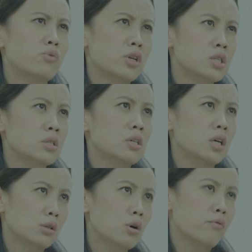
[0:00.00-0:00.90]
register at
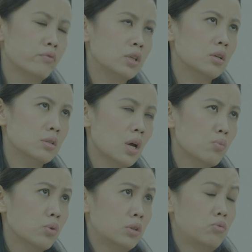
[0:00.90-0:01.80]
a convenient
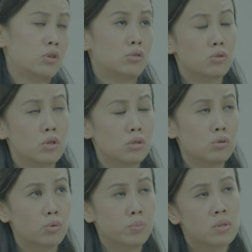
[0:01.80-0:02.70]
time when the registration
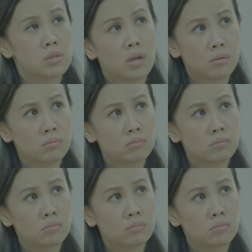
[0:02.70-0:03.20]
opens then.